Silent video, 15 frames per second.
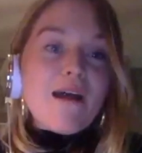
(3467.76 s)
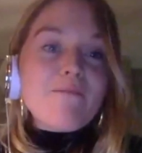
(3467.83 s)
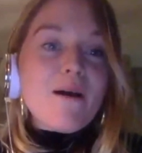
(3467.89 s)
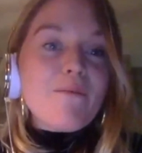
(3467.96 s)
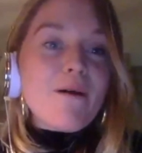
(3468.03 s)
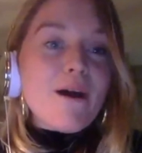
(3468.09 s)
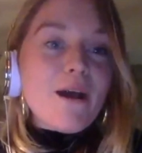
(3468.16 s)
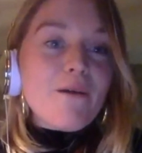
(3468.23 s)

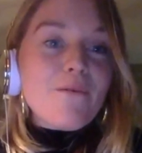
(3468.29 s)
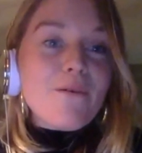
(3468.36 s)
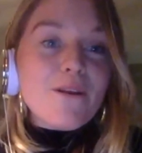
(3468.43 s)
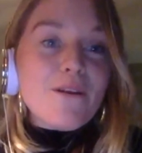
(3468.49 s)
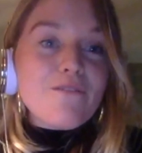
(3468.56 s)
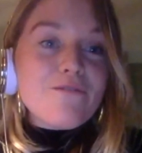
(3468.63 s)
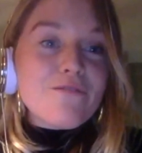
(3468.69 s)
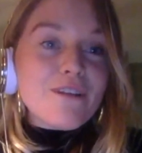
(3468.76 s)
up, I want
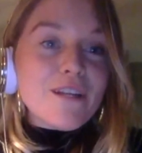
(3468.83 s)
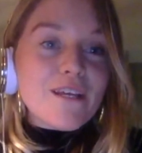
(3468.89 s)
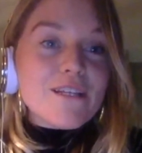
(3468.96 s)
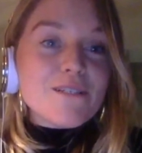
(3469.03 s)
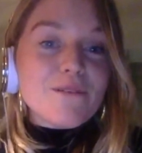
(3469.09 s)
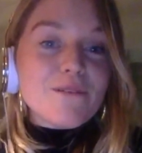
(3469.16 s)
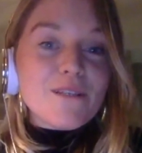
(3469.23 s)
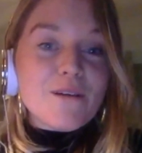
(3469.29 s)
to
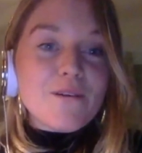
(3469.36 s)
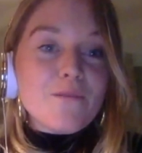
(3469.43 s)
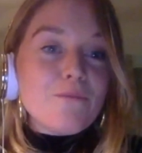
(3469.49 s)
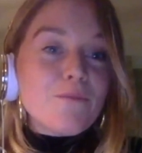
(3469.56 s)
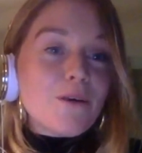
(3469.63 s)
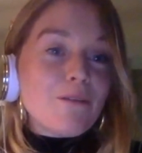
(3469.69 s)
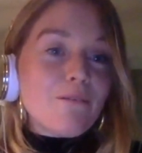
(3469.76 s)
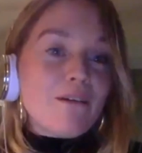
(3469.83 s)
finish with
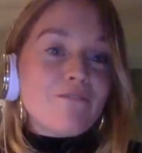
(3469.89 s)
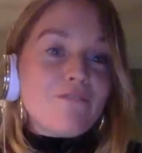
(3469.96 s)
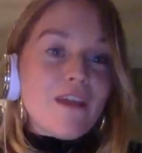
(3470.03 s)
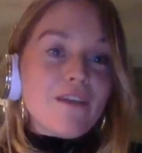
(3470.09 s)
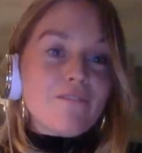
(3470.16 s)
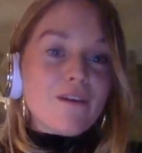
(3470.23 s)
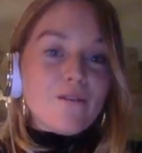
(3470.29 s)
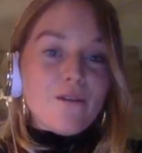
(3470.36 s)
one of my
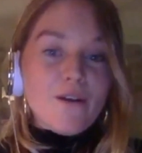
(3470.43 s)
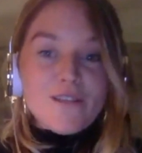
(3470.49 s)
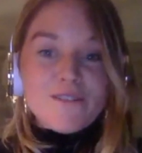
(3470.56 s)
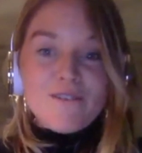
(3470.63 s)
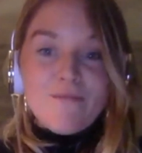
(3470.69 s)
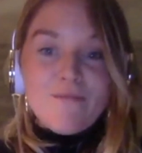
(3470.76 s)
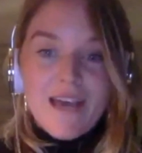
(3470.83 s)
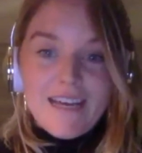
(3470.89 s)
favorite quotes
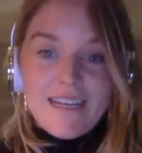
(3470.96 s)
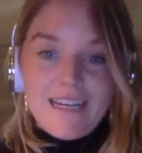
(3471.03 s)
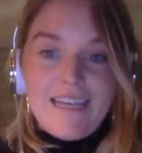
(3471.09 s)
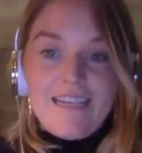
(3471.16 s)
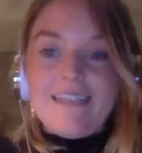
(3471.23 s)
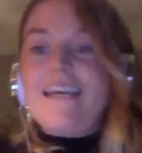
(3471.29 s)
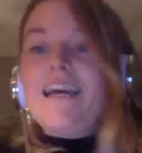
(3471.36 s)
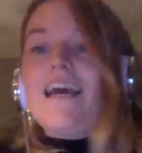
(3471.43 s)
from
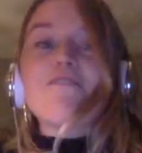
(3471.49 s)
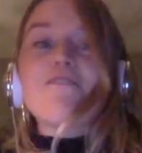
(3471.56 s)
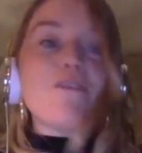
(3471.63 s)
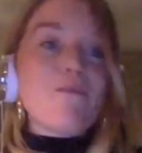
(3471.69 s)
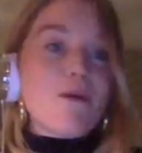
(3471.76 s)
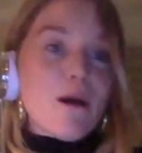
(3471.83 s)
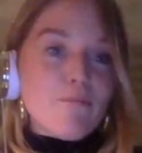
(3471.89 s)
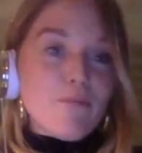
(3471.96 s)
Annie
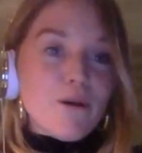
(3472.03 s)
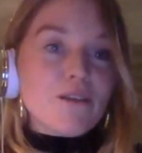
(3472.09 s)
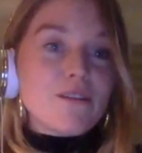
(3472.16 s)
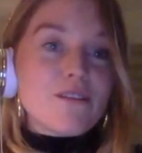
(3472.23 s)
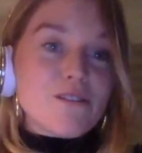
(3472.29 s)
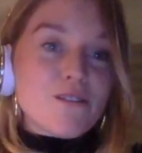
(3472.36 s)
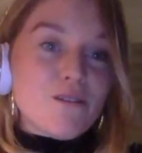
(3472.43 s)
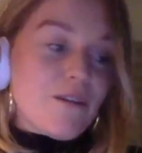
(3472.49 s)
from her book,
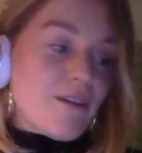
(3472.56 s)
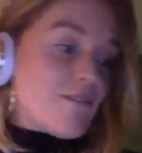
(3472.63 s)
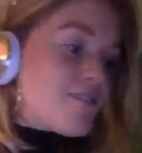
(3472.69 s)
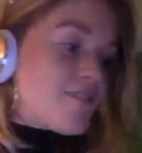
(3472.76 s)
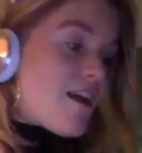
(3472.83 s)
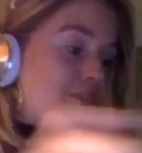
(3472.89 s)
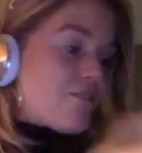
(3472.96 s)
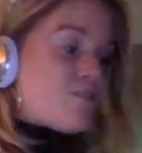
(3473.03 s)
The Story of
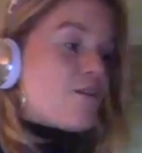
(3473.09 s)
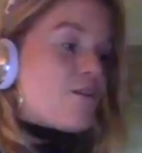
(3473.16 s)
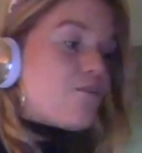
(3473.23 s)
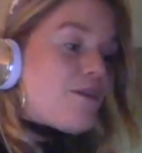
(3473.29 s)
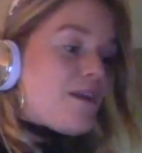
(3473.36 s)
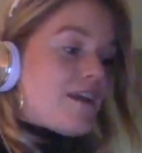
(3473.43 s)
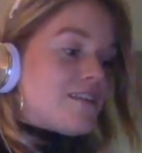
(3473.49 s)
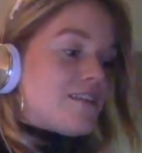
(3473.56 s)
Stuff,
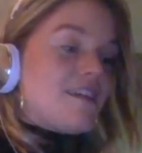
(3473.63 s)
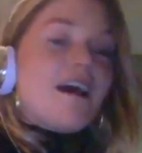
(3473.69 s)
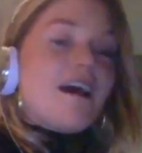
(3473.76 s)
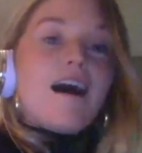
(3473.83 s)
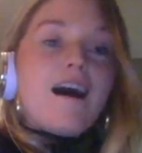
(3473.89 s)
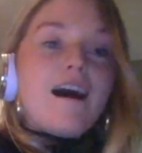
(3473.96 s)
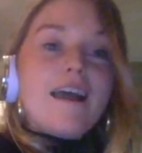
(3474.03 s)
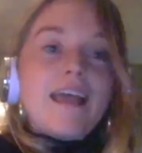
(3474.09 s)
which
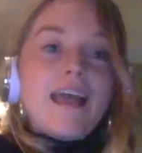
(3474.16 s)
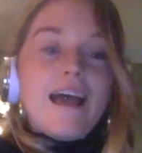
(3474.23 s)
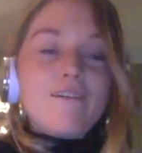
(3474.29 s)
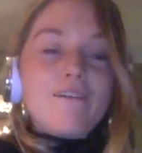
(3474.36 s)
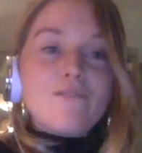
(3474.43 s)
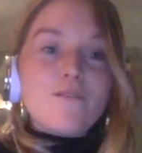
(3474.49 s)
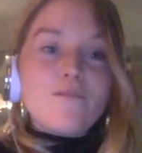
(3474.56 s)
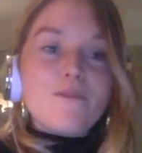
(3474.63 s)
I
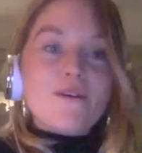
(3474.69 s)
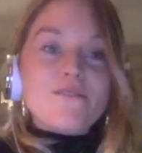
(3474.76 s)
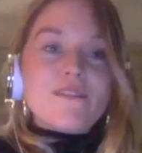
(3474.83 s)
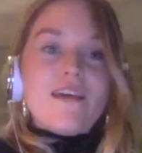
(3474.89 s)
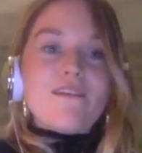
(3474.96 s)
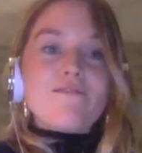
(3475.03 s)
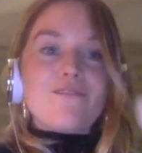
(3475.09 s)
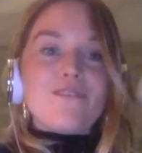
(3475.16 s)
have almost
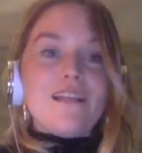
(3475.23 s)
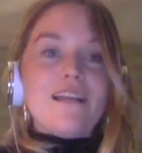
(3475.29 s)
every